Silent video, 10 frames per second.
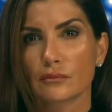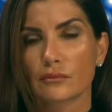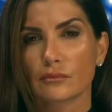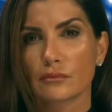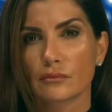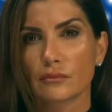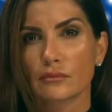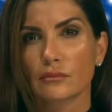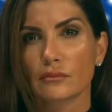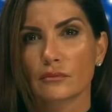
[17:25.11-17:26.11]

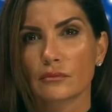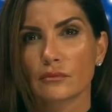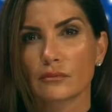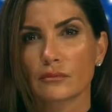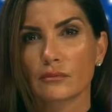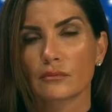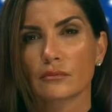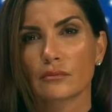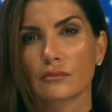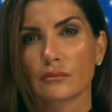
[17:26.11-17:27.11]

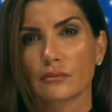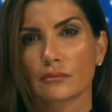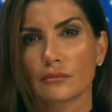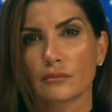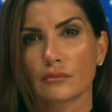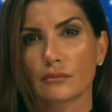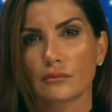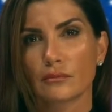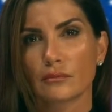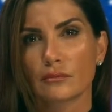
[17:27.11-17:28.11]

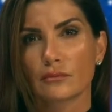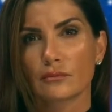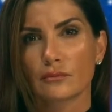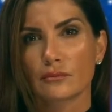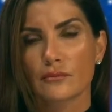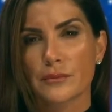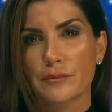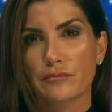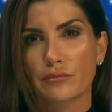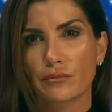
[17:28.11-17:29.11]

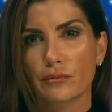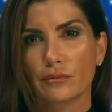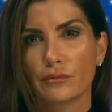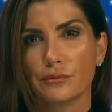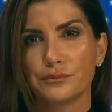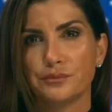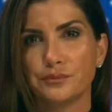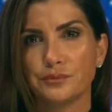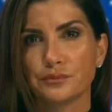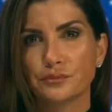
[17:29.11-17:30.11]

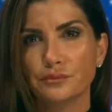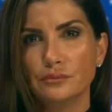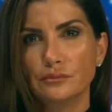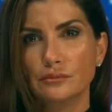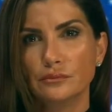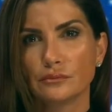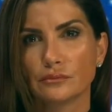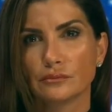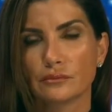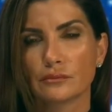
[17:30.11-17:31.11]
(silent)